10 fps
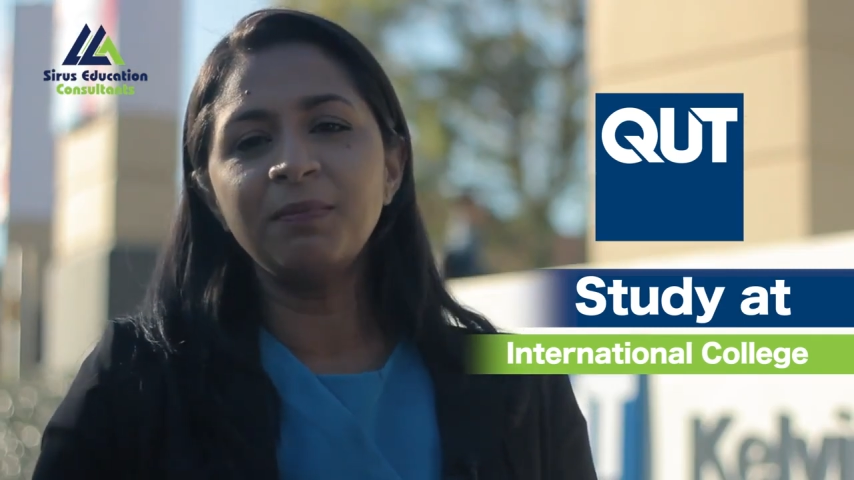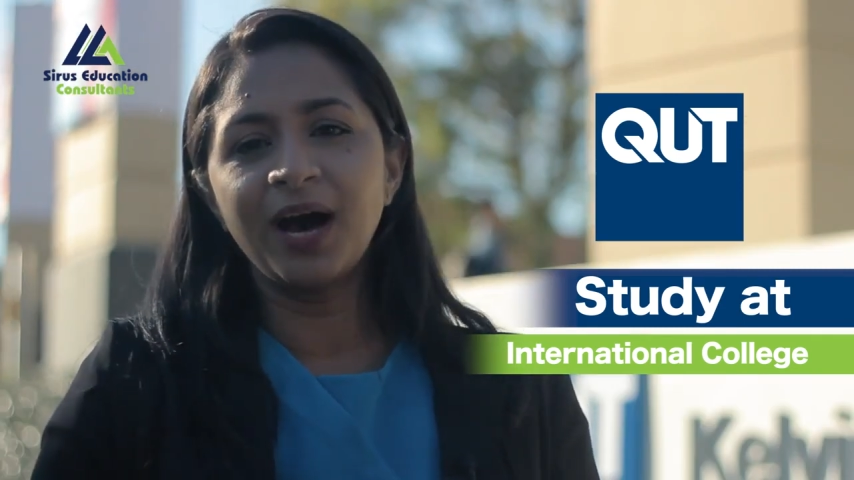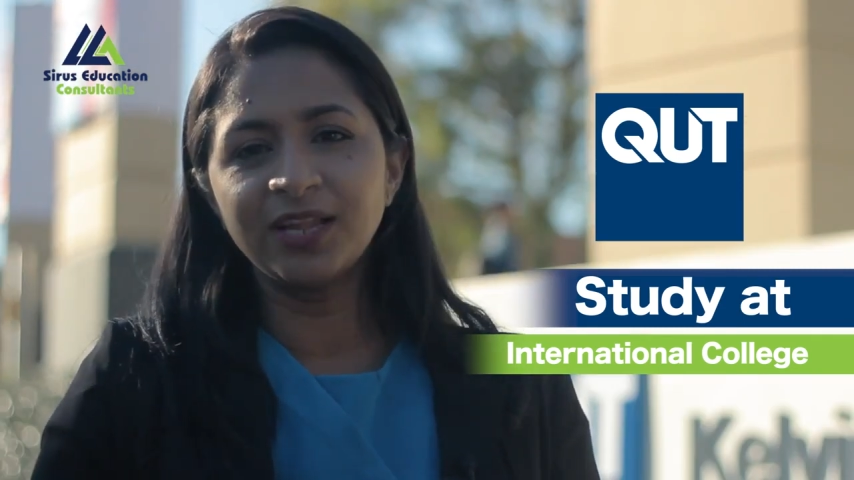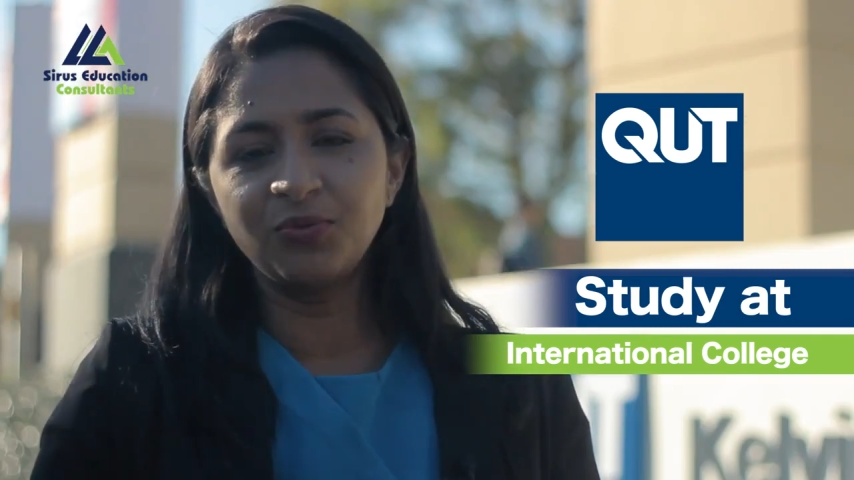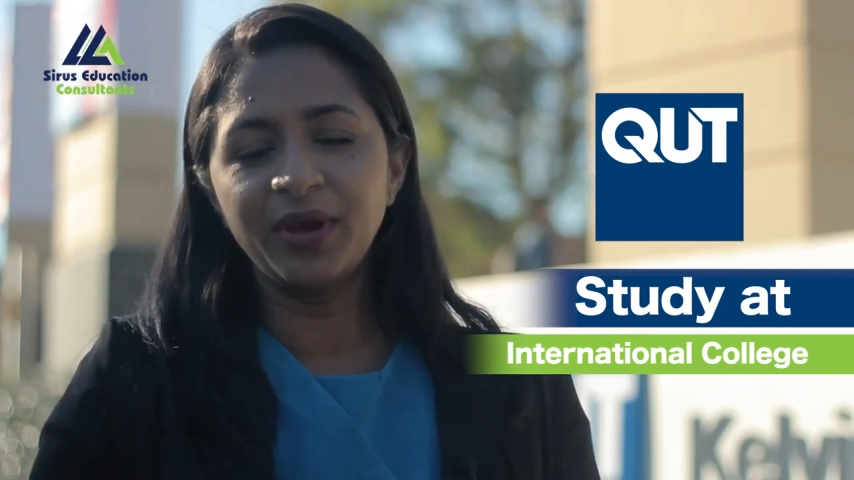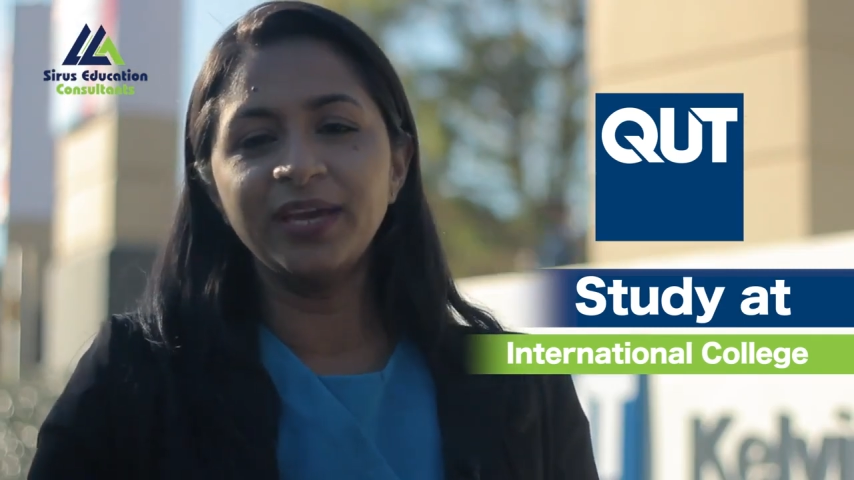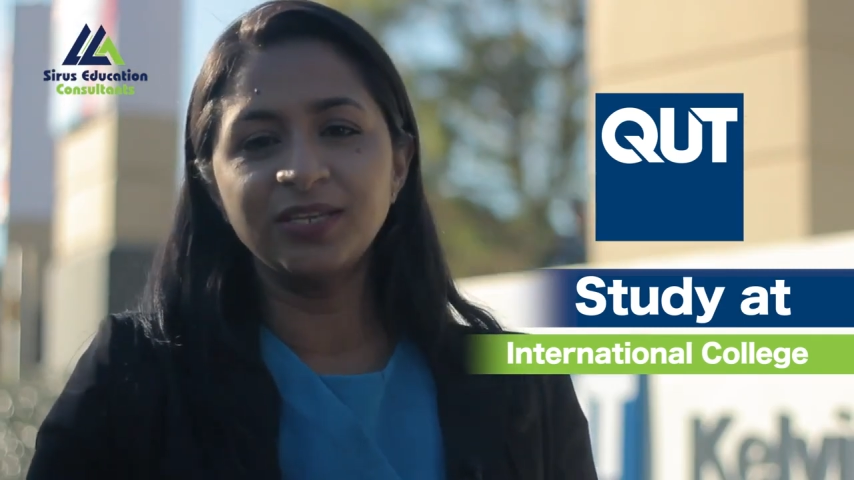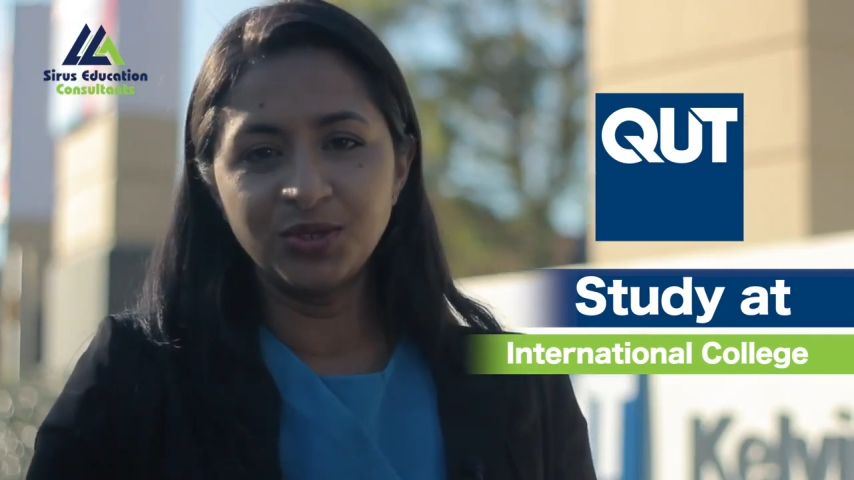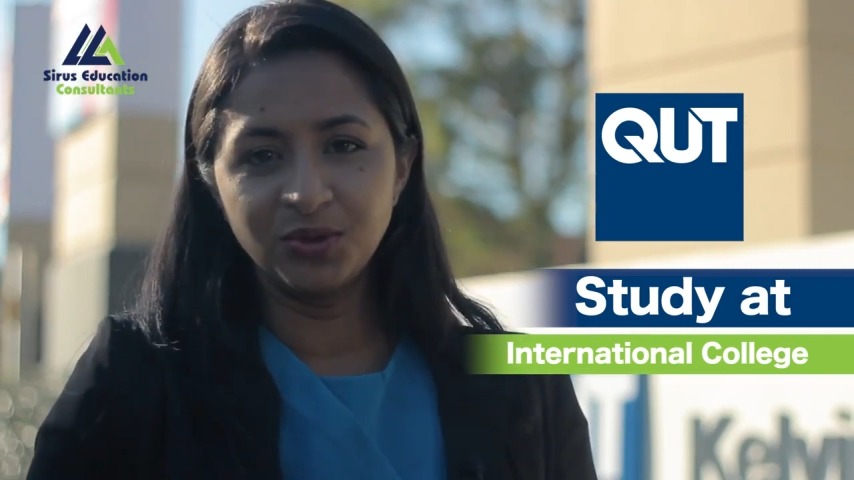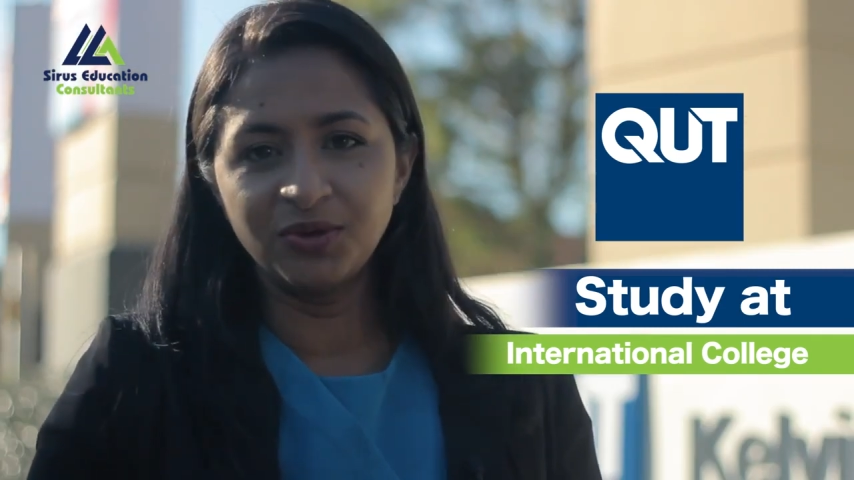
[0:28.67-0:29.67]
pathway
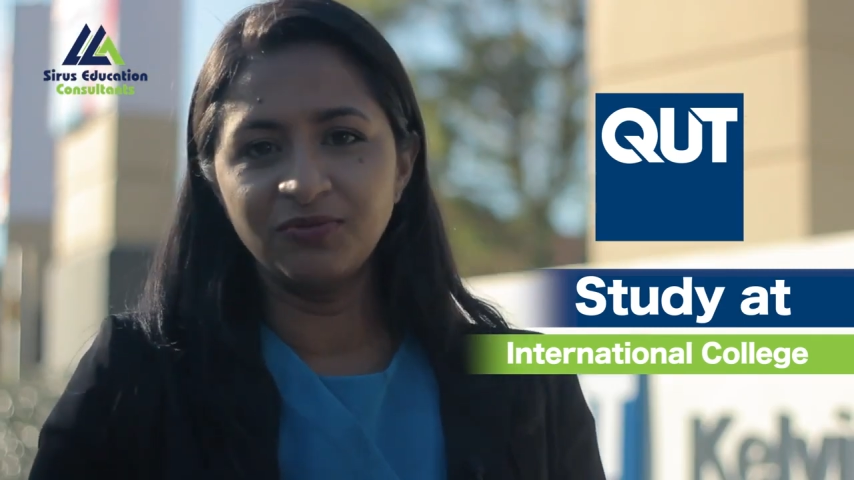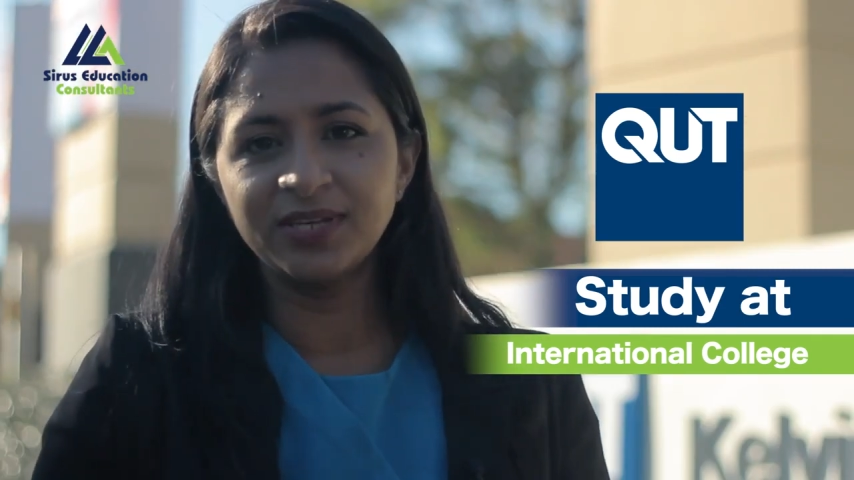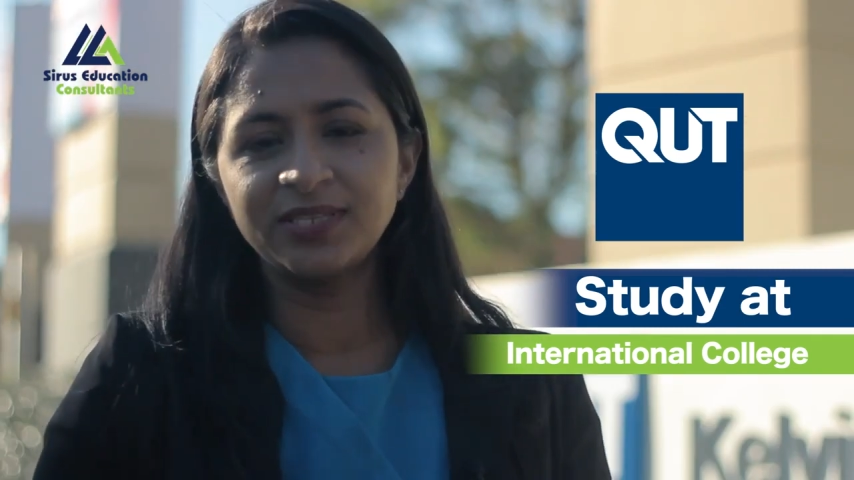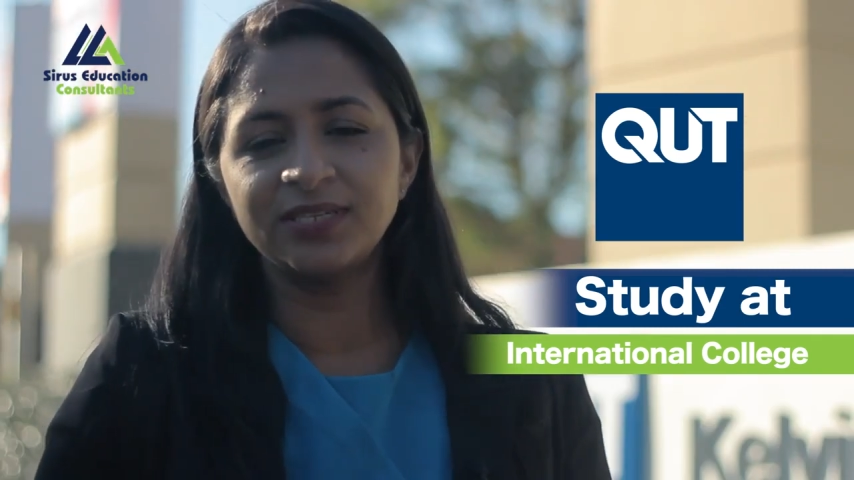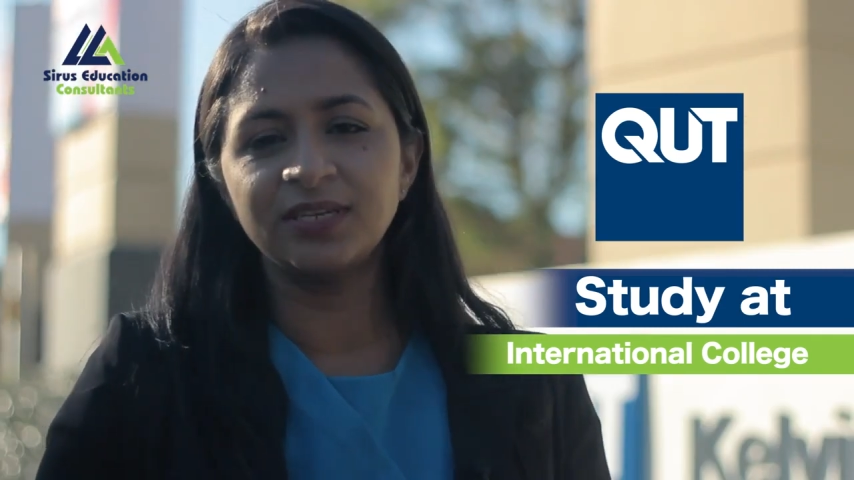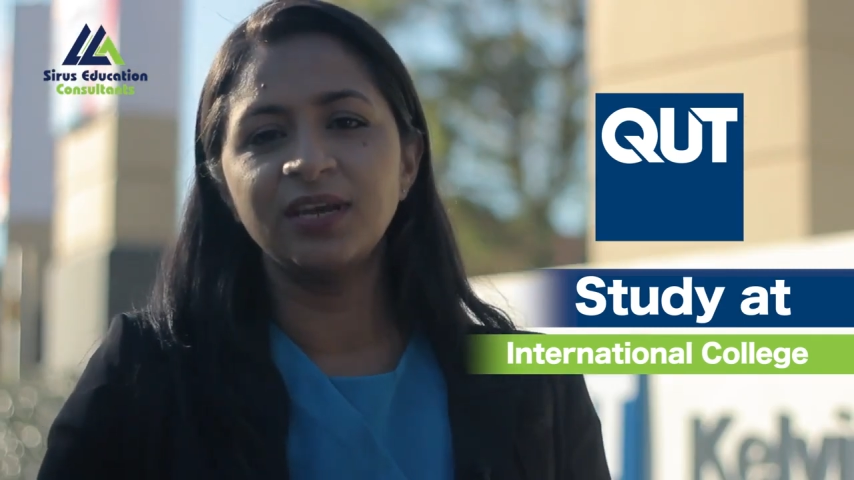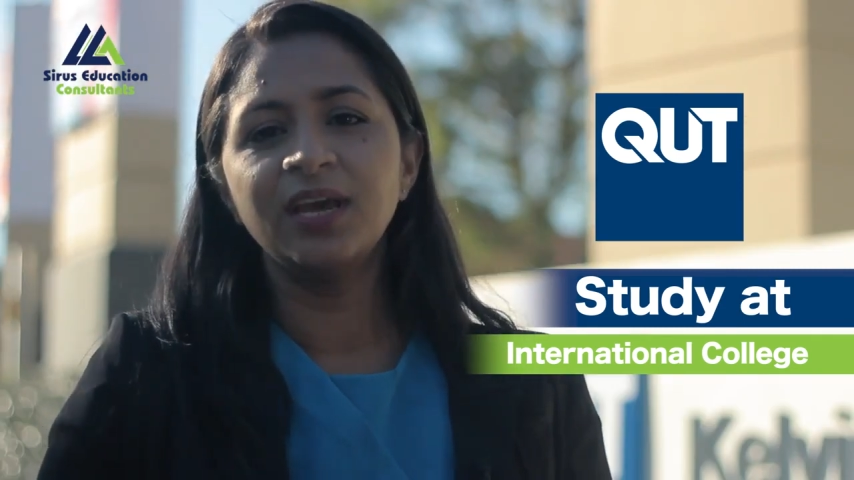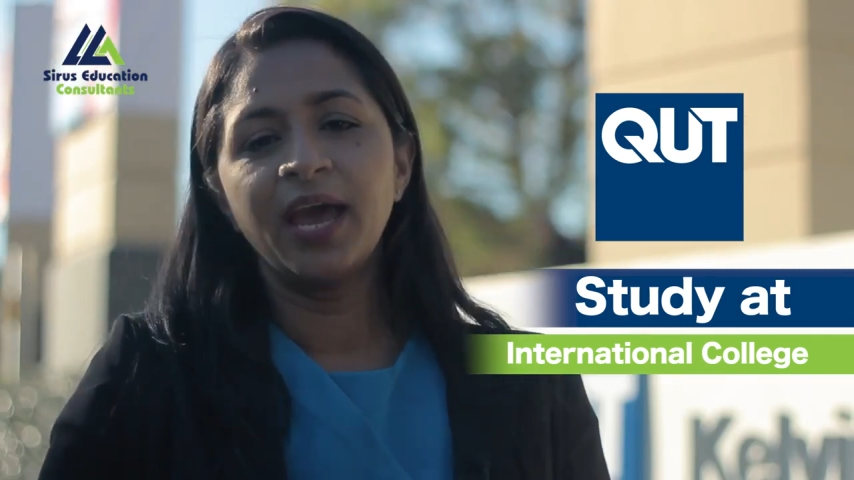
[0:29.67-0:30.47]
into university,